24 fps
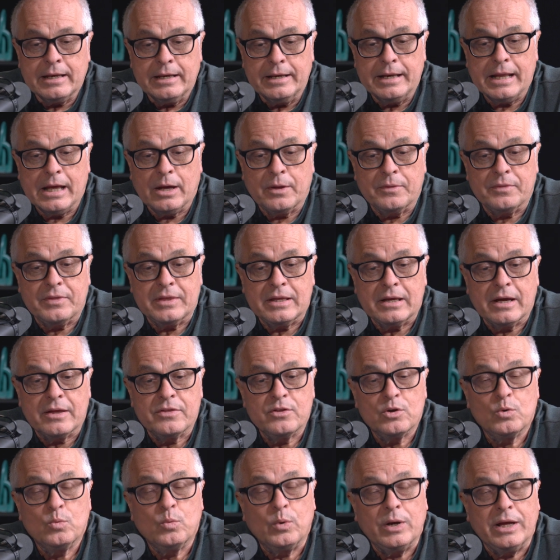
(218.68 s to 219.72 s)
Now, the
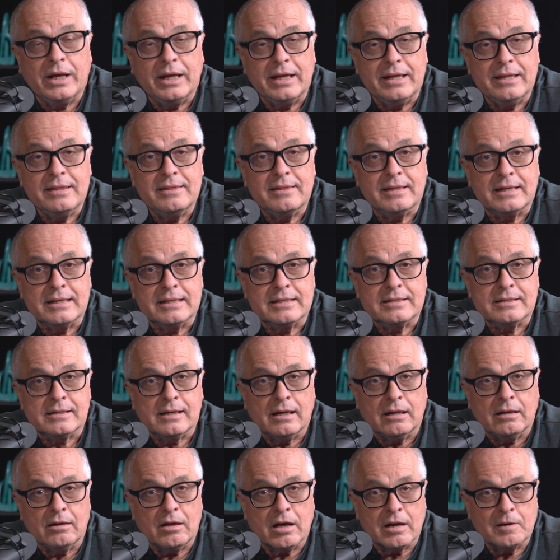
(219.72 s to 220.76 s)
other way that
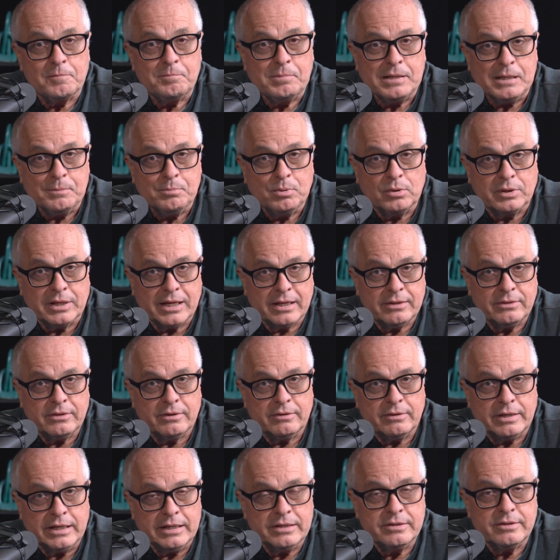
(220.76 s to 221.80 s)
a lot of people get
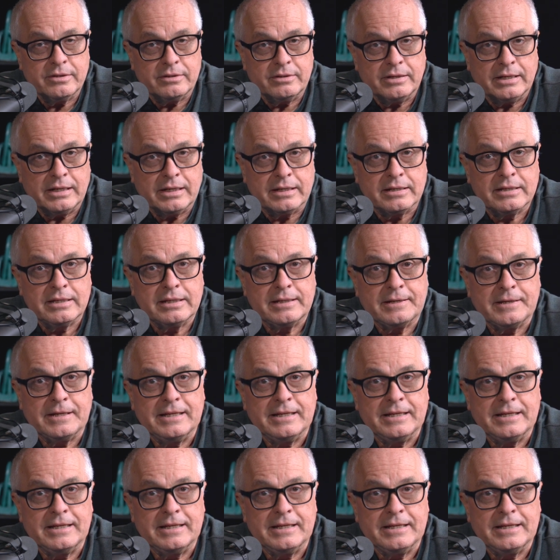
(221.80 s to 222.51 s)
their internet